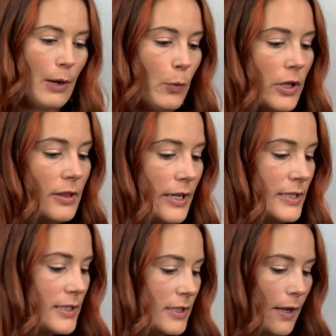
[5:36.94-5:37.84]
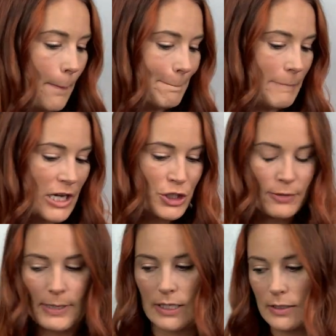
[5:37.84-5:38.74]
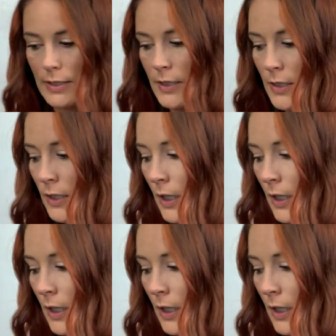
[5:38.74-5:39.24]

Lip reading: I will list measurements.